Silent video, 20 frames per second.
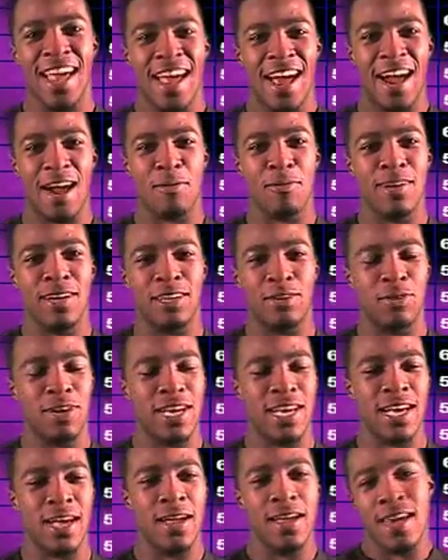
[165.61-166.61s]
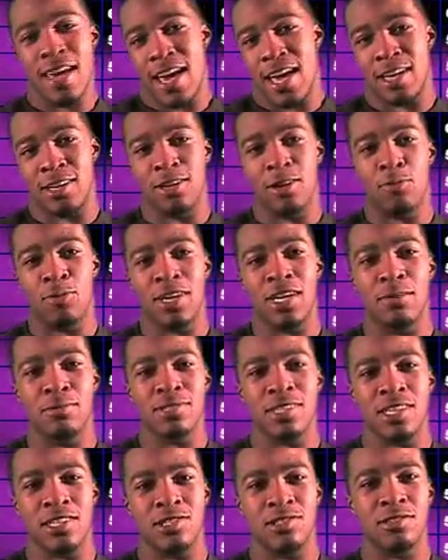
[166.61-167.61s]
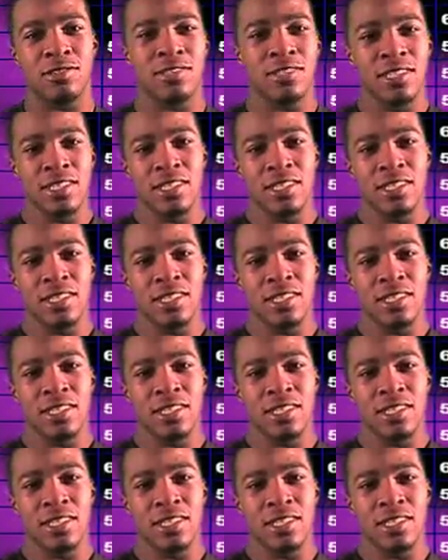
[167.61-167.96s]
I ran ahead, and when he was injured,